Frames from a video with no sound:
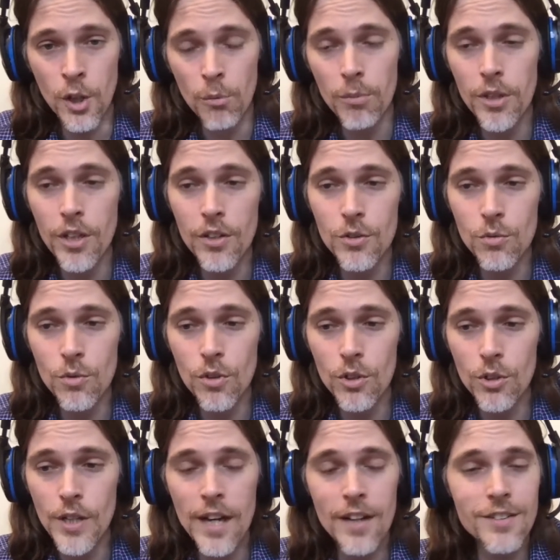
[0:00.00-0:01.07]
because you
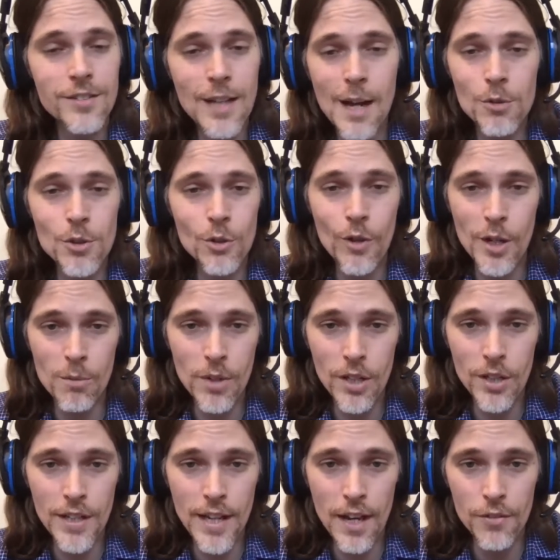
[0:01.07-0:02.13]
got to establish
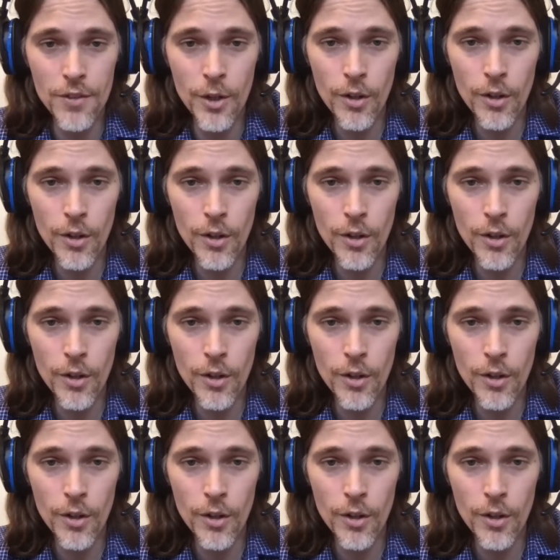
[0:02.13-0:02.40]
credibility out there.